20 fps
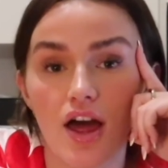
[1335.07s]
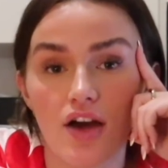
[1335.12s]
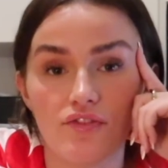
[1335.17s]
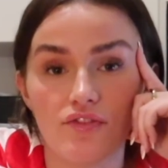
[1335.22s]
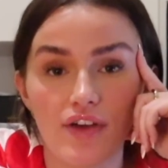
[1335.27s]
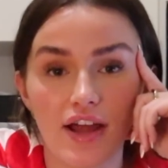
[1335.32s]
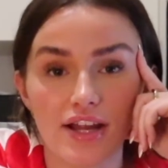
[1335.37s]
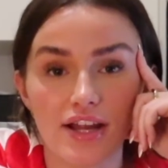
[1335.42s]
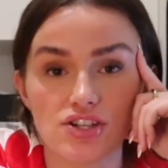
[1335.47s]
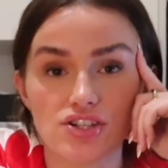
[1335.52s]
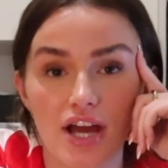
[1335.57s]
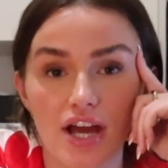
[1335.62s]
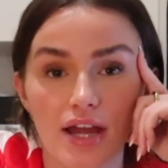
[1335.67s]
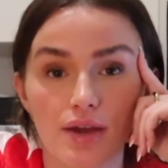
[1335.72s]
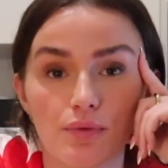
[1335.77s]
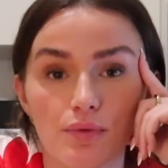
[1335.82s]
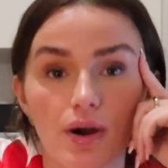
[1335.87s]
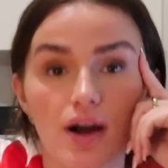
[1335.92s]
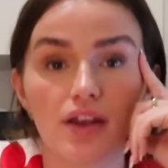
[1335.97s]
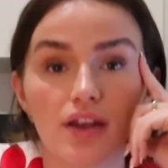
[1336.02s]
fairly chatty
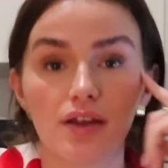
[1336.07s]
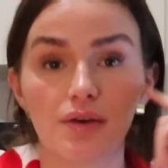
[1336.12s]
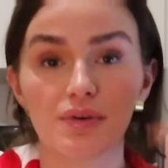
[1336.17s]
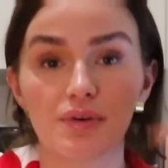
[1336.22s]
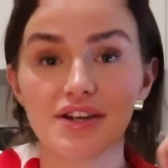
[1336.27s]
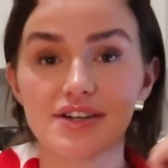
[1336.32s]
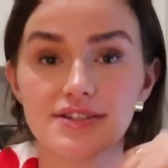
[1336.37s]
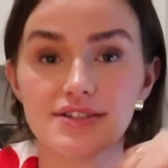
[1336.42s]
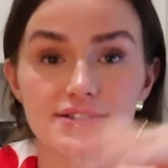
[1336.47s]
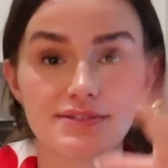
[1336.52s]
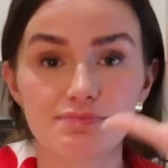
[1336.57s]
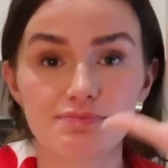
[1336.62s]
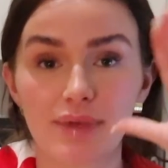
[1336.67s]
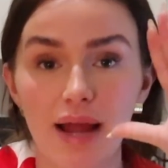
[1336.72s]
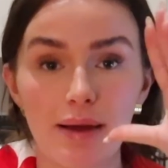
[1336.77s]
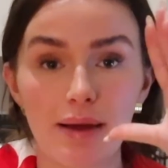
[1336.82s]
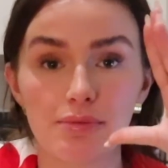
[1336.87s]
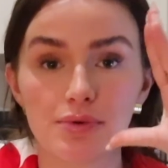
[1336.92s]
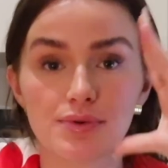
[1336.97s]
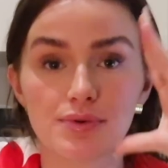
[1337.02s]
one. I wish this
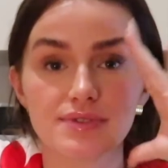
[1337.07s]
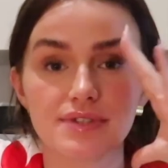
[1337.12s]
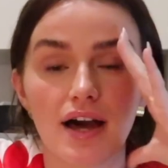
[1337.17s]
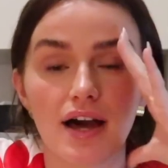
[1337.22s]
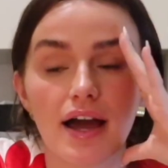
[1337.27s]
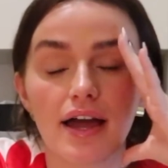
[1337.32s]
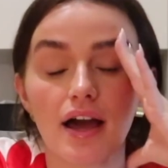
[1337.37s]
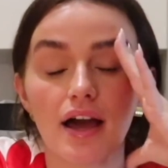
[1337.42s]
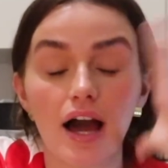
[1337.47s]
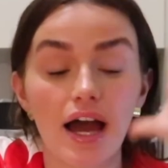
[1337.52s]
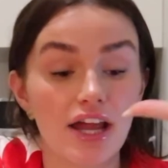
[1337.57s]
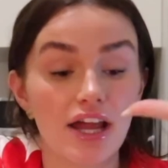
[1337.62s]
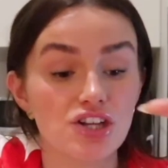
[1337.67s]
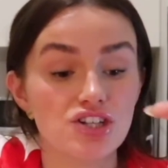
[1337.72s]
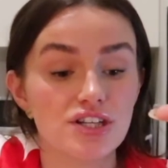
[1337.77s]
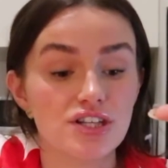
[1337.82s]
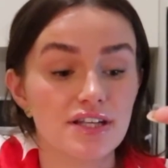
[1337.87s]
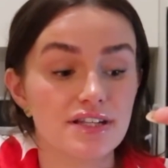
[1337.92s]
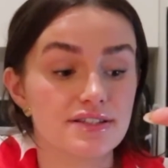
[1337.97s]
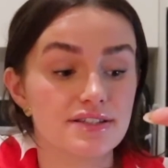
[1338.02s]
camera was higher. I
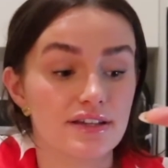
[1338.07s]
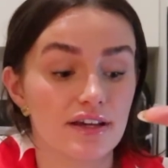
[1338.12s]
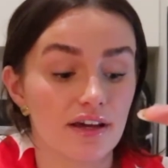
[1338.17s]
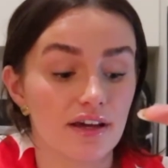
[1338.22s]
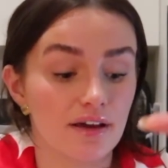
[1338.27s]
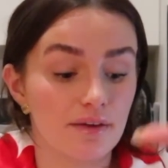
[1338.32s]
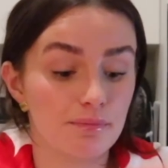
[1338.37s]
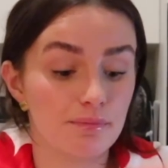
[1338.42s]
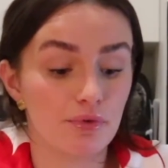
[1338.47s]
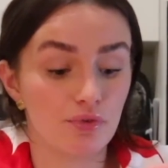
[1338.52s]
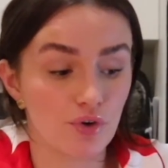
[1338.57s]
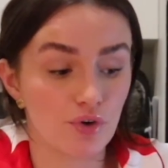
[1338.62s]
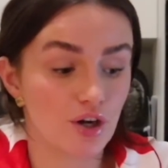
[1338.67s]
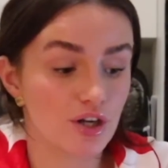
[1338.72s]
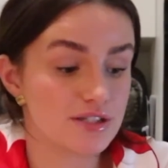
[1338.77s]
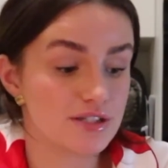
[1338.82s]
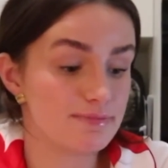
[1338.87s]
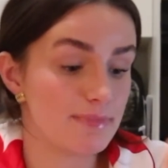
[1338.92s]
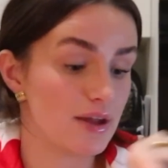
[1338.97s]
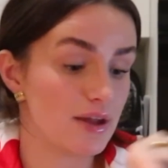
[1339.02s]
actually need to, before
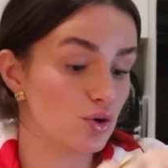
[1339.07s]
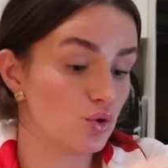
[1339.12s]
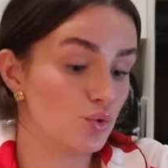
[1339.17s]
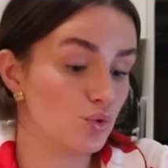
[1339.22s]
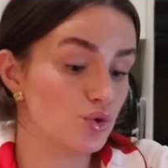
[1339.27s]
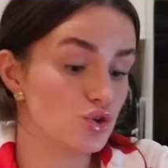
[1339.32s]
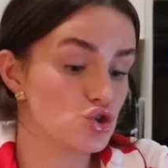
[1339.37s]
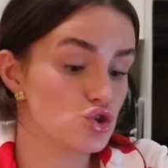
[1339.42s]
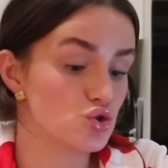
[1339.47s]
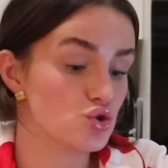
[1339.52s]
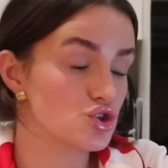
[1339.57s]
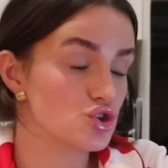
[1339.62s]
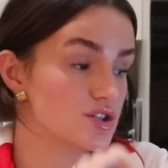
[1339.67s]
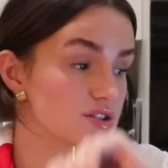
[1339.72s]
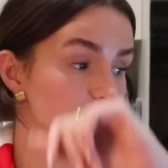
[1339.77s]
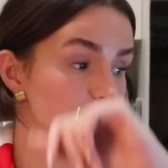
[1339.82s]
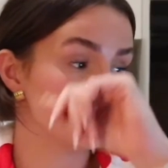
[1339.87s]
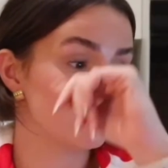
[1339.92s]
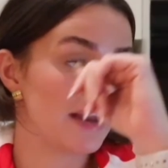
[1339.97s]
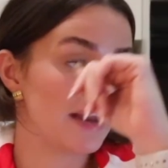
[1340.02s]
I go to bed, order Georgia
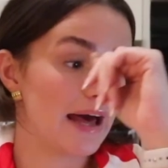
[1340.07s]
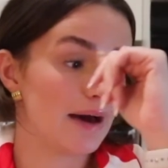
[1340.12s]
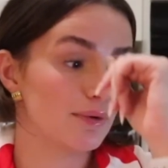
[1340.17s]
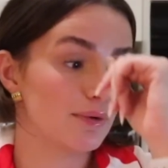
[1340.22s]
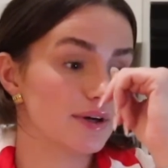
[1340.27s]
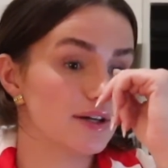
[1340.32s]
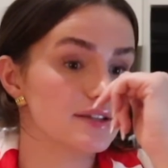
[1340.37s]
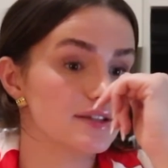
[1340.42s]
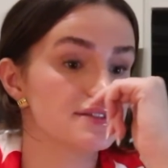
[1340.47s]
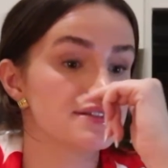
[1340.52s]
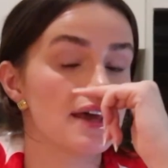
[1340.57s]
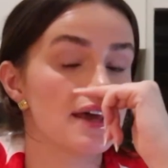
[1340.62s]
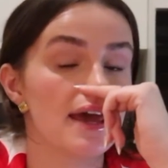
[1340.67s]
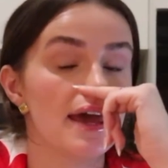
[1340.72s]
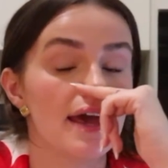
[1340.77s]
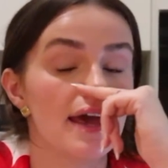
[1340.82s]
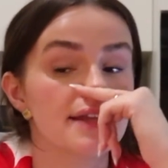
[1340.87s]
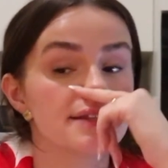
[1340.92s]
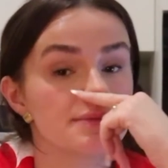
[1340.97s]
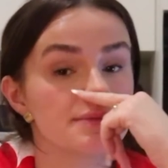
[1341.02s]
some flowers.
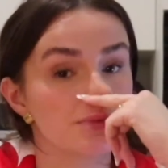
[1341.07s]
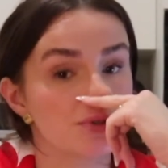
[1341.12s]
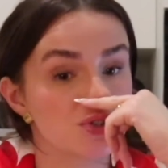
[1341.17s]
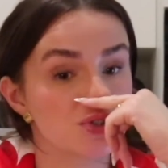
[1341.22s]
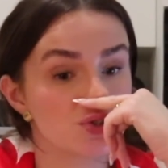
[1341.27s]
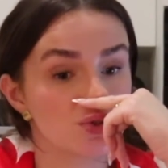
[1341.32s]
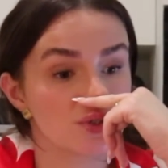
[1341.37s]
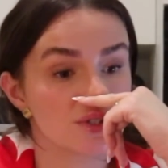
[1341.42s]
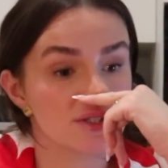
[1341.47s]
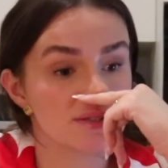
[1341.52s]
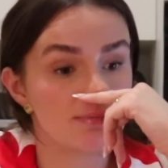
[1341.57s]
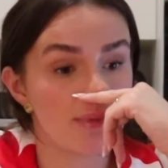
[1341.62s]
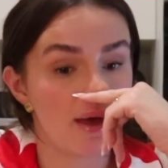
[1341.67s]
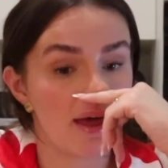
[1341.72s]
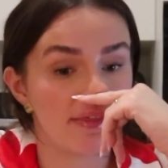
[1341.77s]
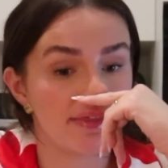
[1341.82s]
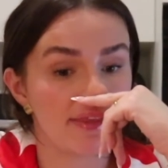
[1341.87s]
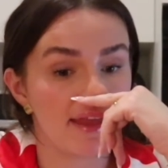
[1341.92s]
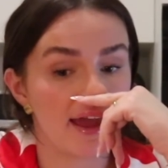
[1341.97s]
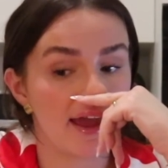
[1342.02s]
Tomorrow's Georgia's
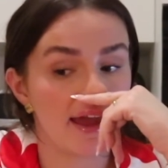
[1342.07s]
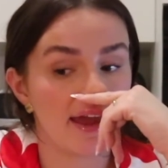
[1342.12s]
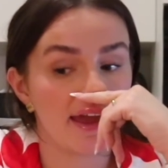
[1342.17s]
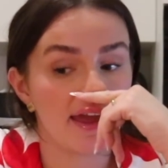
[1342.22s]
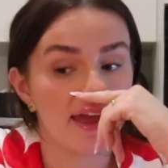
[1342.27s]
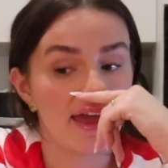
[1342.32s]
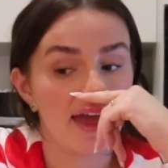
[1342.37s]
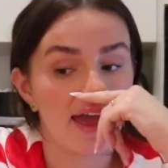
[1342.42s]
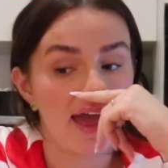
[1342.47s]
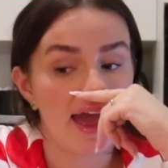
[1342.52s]
birthday.